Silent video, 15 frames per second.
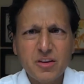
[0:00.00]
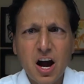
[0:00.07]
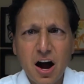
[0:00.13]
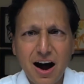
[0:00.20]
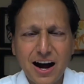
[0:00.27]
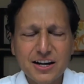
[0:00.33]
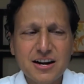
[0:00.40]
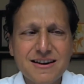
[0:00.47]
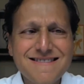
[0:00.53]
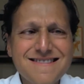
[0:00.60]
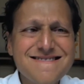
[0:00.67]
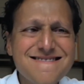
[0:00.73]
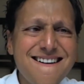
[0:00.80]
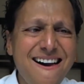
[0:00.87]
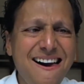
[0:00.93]
Hot.
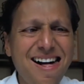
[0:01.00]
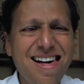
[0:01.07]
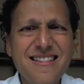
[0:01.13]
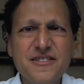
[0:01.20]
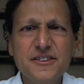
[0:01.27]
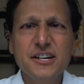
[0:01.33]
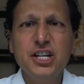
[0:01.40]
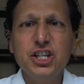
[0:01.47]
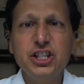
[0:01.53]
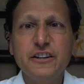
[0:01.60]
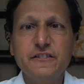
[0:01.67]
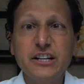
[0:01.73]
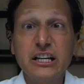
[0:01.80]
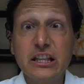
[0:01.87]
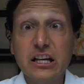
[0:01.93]

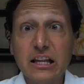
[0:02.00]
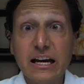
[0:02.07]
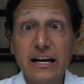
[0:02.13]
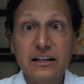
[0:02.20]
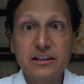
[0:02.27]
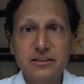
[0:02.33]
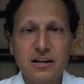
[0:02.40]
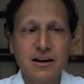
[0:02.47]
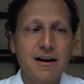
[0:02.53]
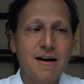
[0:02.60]
Shifting the legs.